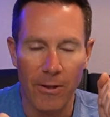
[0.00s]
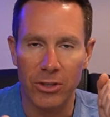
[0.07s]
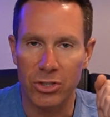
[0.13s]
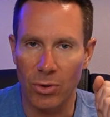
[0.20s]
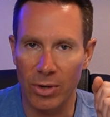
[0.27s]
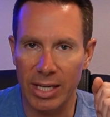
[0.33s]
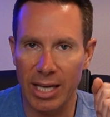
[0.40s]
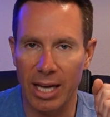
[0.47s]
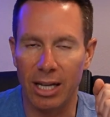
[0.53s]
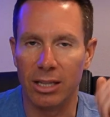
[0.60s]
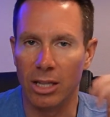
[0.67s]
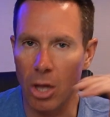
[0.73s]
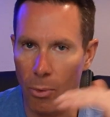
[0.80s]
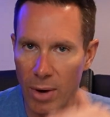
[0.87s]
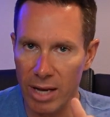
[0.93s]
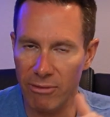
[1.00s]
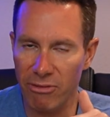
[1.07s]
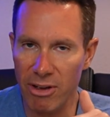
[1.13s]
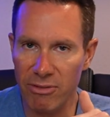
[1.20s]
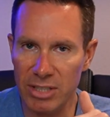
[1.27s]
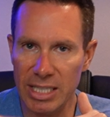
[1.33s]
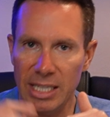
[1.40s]
So again, low end
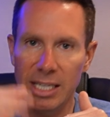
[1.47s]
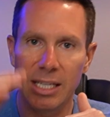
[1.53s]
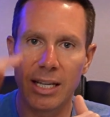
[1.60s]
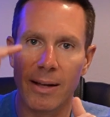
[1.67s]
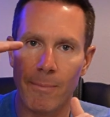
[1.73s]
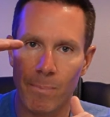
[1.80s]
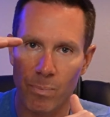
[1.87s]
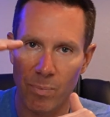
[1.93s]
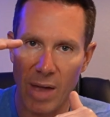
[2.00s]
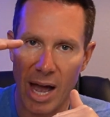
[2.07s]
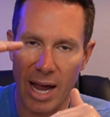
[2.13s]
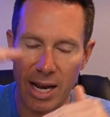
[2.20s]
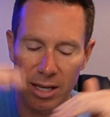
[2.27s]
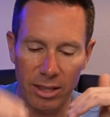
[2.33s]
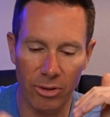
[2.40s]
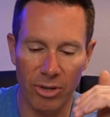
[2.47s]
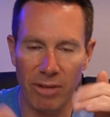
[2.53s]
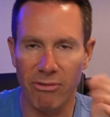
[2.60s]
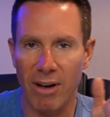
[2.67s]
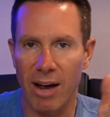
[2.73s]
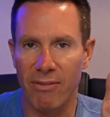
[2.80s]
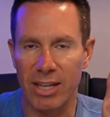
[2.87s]
15, high end
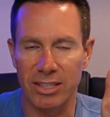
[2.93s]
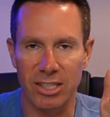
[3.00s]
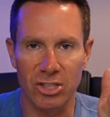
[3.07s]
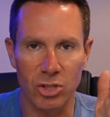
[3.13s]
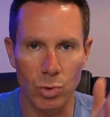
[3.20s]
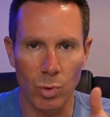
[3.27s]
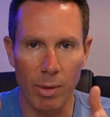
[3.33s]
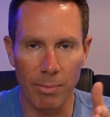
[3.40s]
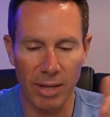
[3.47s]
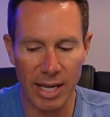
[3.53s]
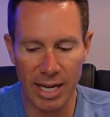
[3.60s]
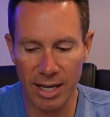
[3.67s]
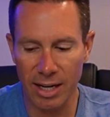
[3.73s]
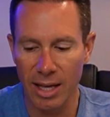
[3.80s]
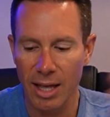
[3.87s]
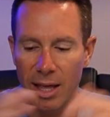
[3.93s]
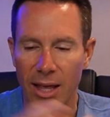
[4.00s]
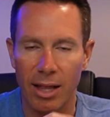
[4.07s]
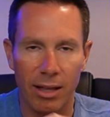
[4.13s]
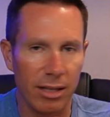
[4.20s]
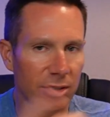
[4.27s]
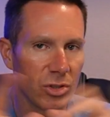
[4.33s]
35. That's a swim lane.
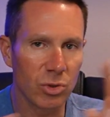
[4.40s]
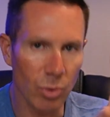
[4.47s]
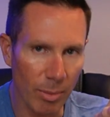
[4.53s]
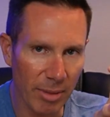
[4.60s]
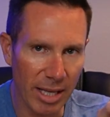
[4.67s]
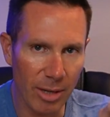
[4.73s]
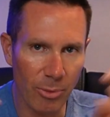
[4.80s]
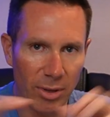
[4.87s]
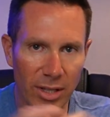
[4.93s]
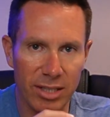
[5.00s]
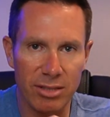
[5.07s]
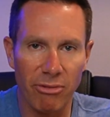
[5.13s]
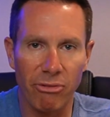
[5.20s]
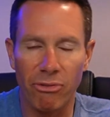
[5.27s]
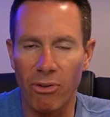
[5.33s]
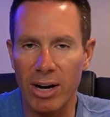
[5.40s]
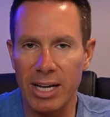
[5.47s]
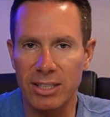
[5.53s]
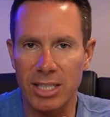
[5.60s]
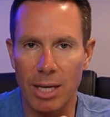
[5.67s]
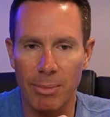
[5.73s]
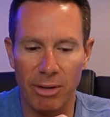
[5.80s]
Swim lane really is a
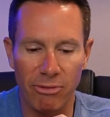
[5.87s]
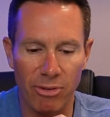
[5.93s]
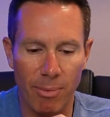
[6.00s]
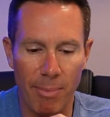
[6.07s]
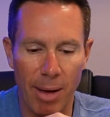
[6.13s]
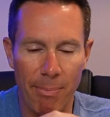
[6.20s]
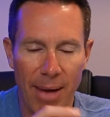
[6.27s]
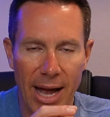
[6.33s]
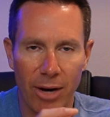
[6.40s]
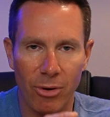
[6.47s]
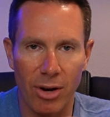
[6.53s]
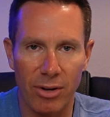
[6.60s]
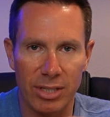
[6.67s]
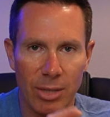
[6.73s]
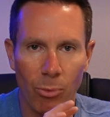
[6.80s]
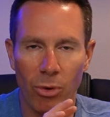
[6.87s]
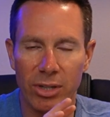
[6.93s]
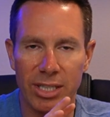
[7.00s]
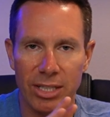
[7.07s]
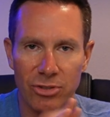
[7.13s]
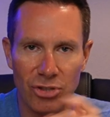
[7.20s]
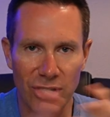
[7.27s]
phrase coming from my background. I worked
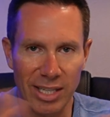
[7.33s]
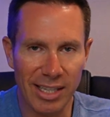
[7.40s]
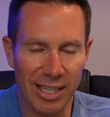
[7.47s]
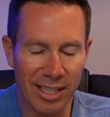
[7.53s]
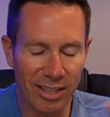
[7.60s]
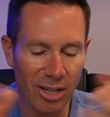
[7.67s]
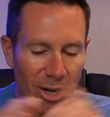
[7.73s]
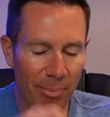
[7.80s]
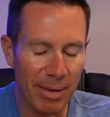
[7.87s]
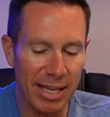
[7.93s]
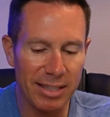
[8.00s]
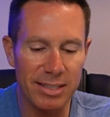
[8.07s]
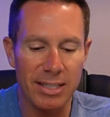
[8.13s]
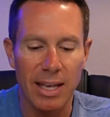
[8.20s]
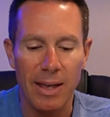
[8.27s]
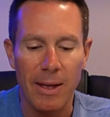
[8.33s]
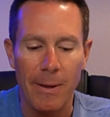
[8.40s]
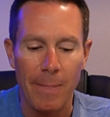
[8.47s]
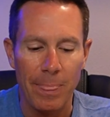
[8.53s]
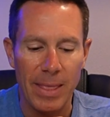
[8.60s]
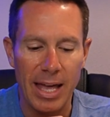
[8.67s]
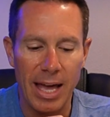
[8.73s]
at GE a little bit,
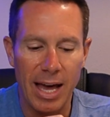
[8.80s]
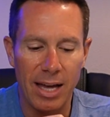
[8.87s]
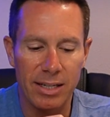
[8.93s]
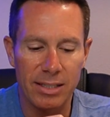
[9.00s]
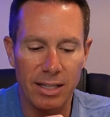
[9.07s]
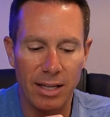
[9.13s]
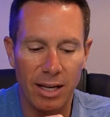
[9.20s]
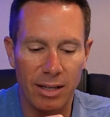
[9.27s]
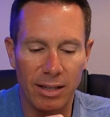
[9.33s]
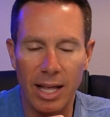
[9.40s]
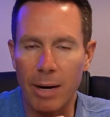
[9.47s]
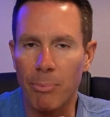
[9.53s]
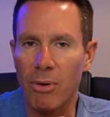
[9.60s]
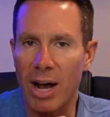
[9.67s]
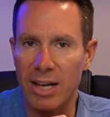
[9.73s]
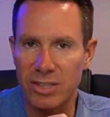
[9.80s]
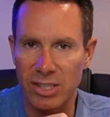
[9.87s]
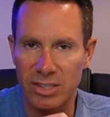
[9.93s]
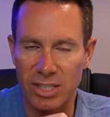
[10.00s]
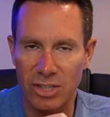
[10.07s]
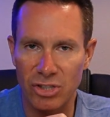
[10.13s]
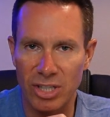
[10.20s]
and a lot of
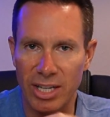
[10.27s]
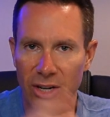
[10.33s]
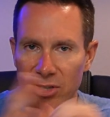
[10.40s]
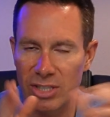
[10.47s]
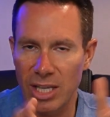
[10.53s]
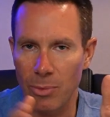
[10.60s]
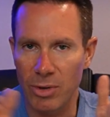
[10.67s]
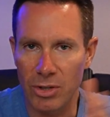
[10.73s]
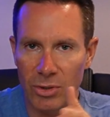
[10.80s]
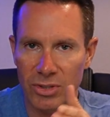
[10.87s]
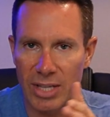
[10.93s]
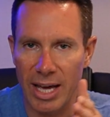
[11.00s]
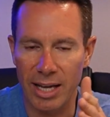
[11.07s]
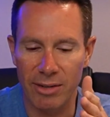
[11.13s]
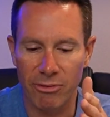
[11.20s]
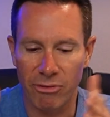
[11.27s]
process engineers, they would use that